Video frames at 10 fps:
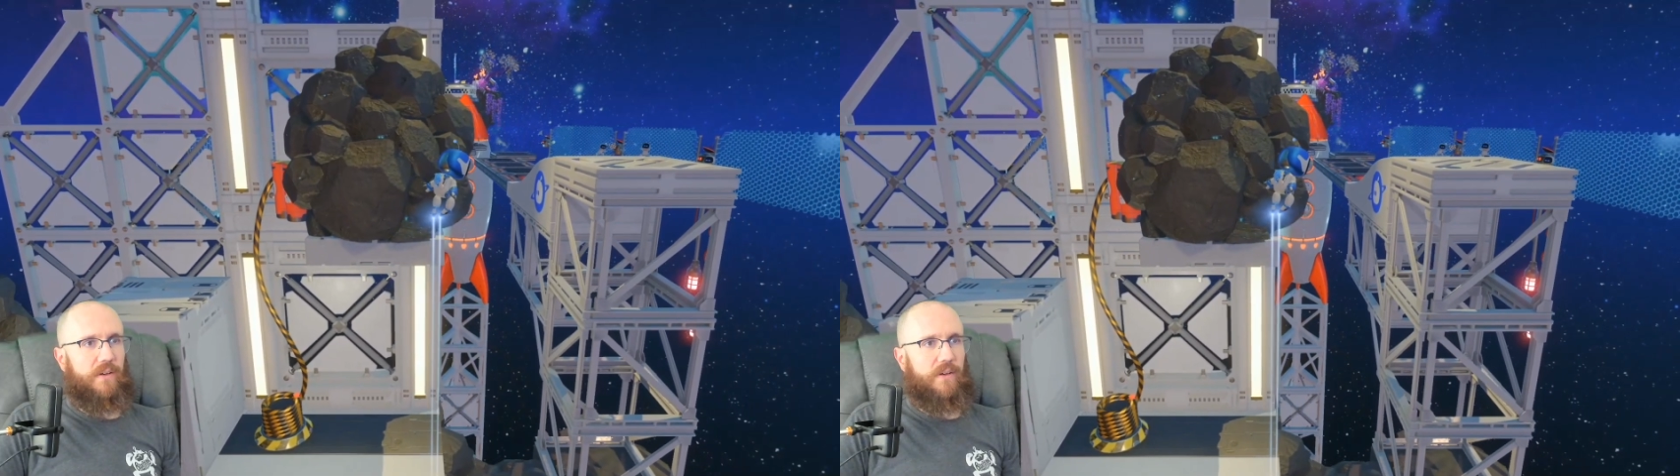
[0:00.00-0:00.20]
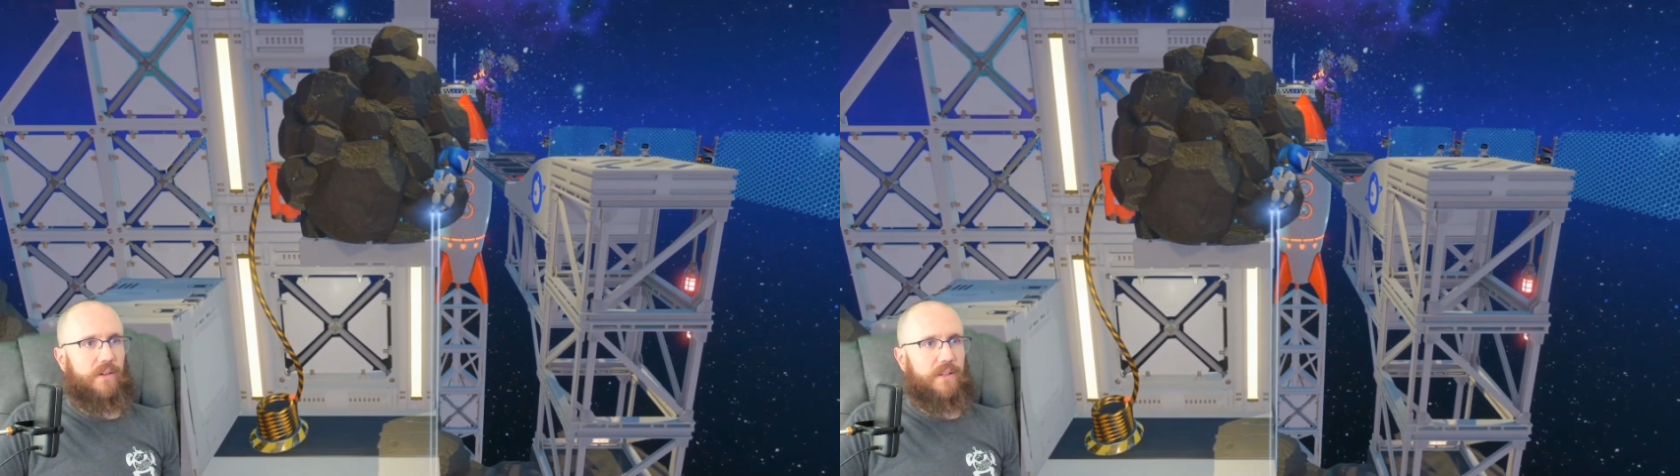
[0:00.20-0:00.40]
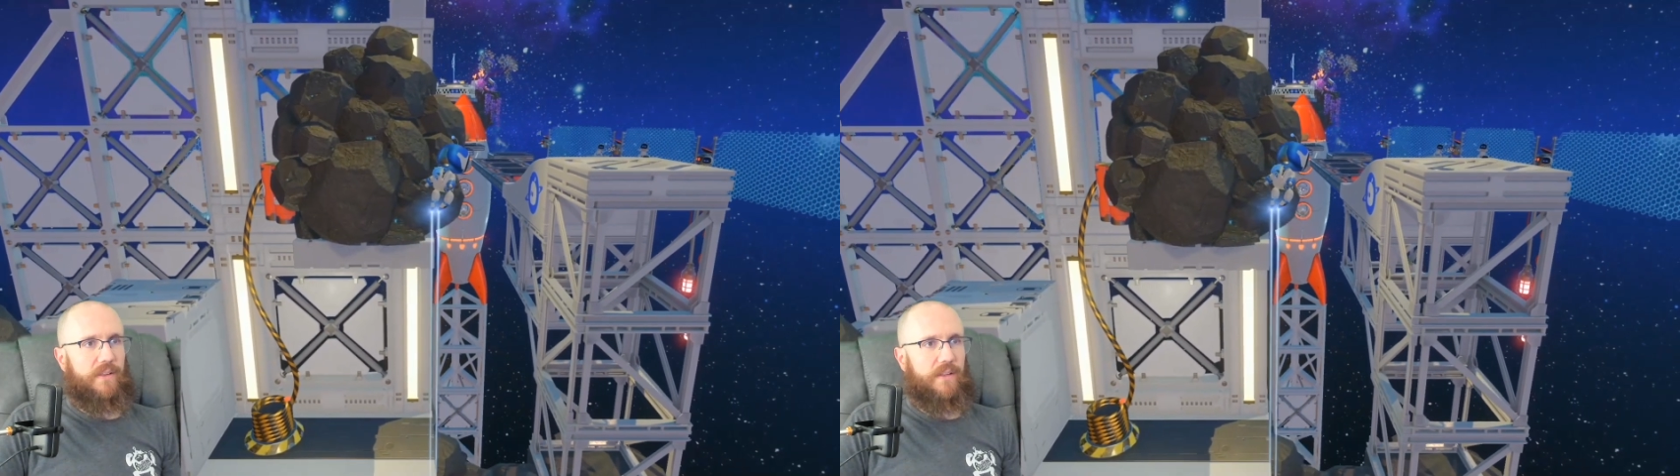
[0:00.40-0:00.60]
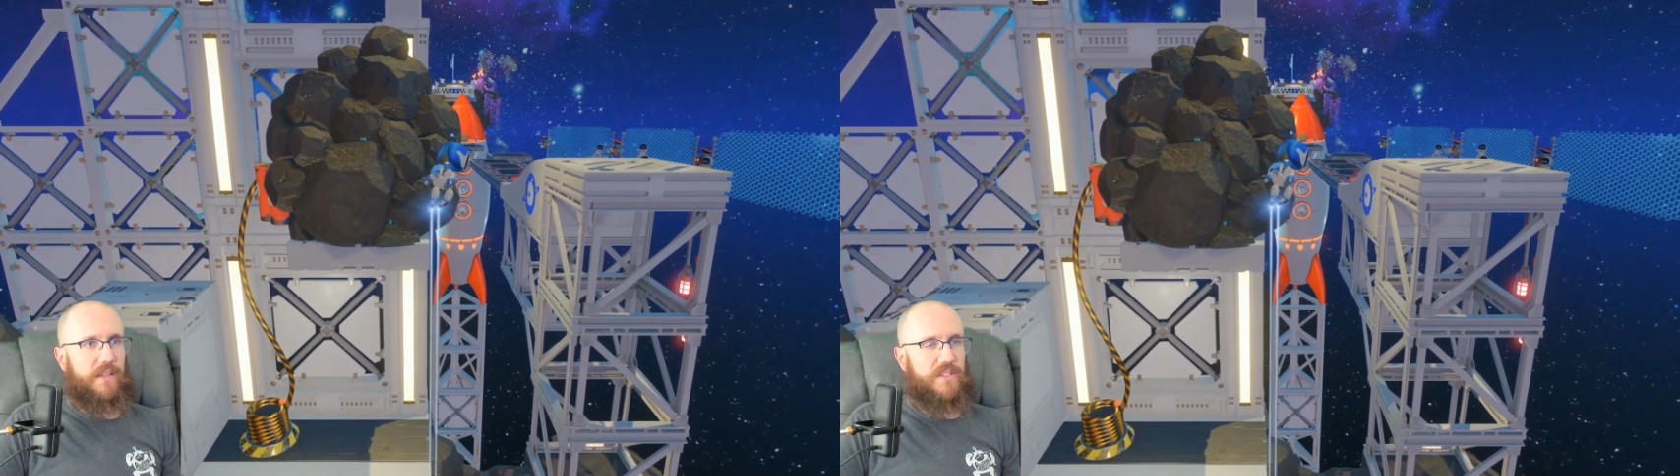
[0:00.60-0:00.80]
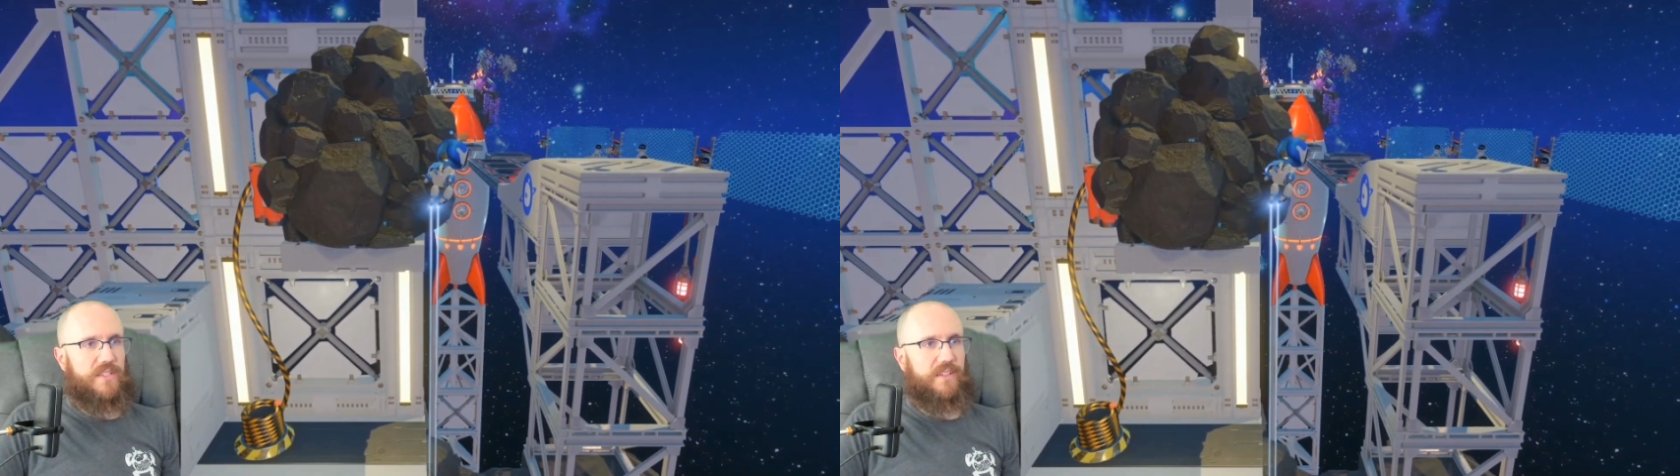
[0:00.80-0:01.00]
onto
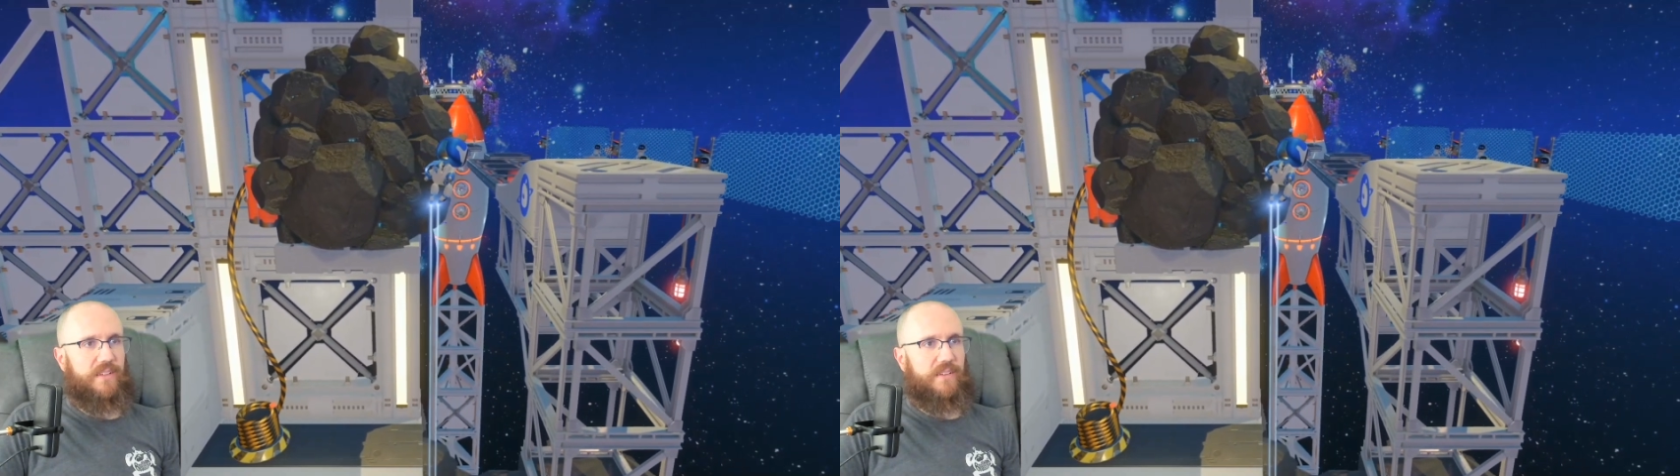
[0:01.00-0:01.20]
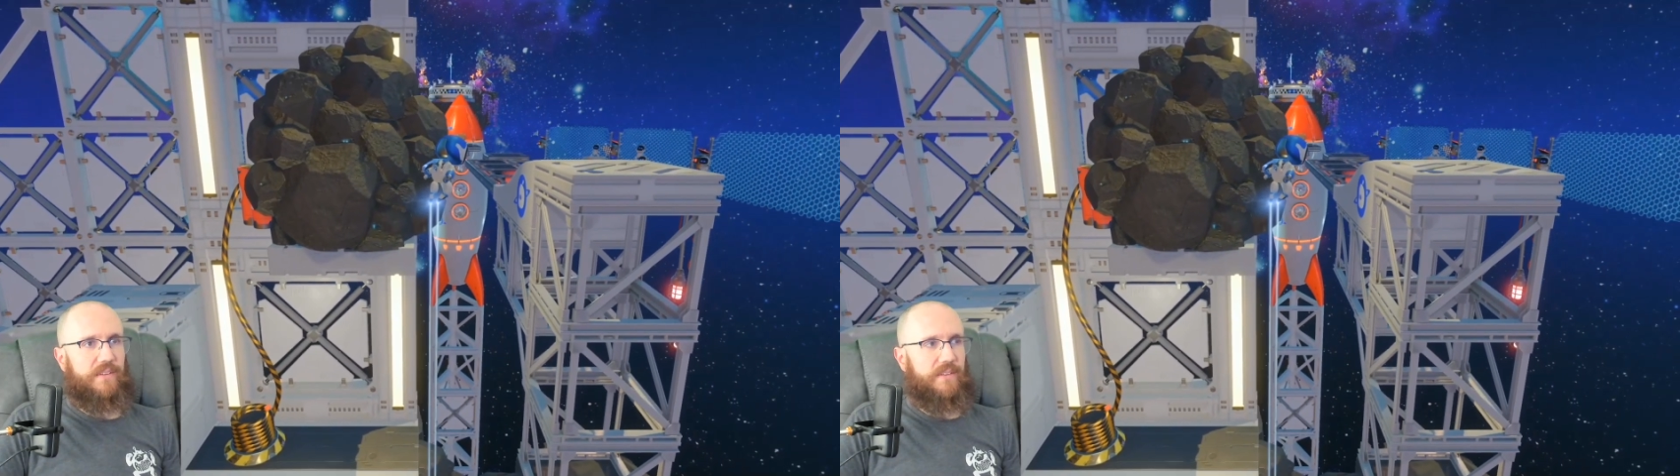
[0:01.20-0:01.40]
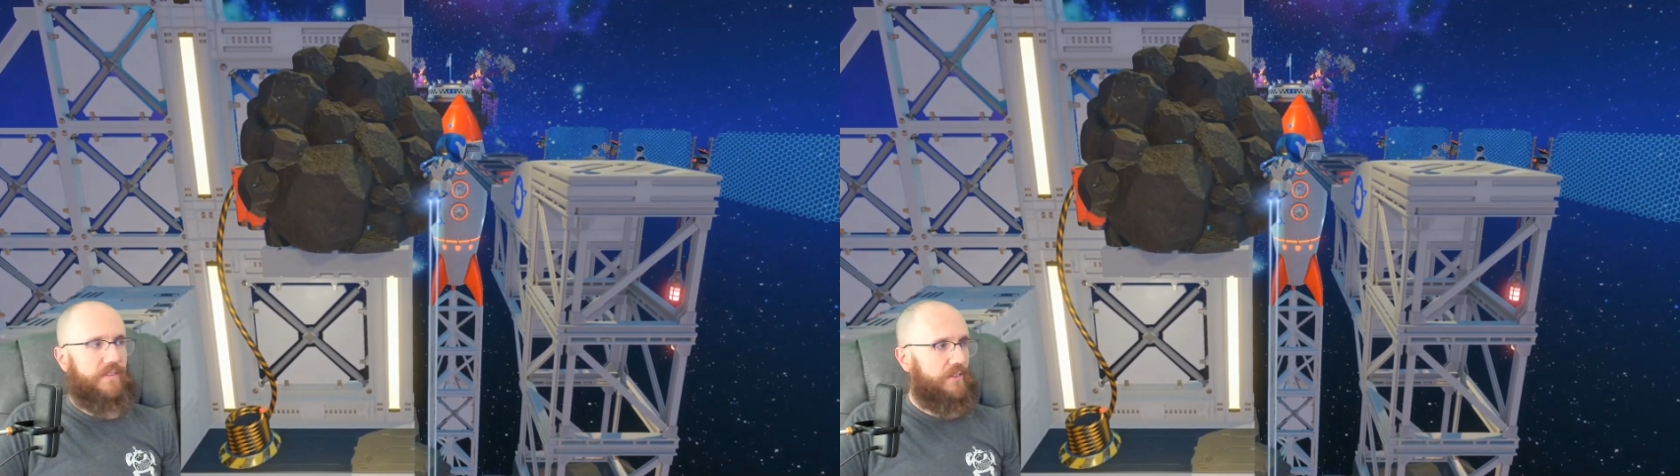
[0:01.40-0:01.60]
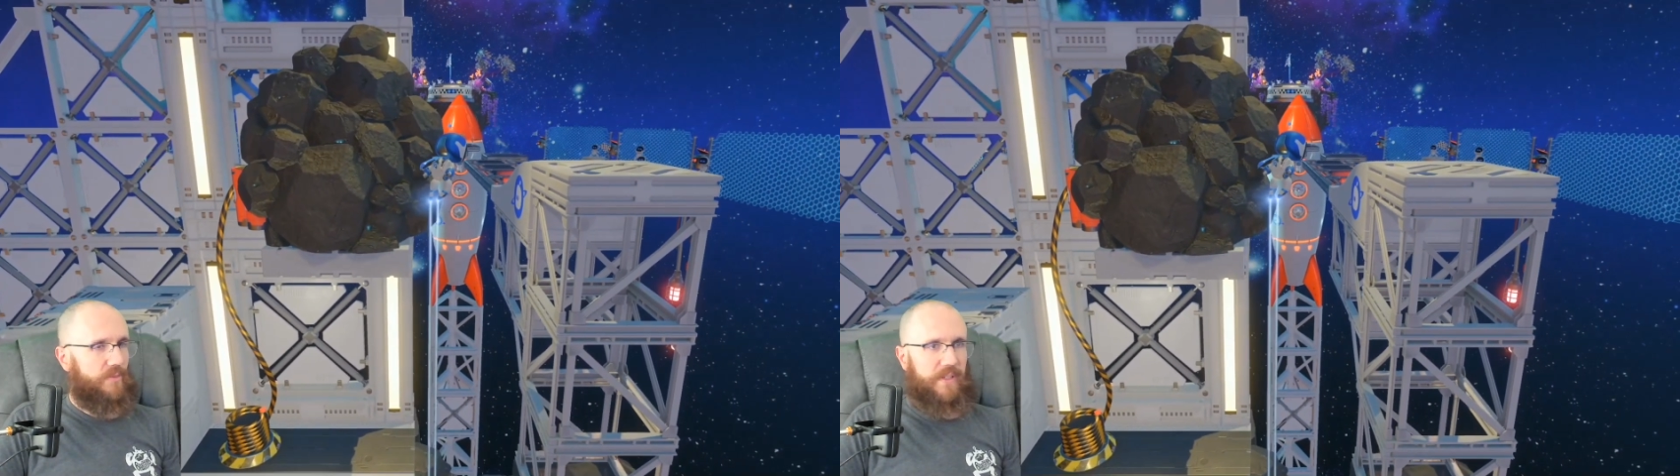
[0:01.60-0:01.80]
this. There's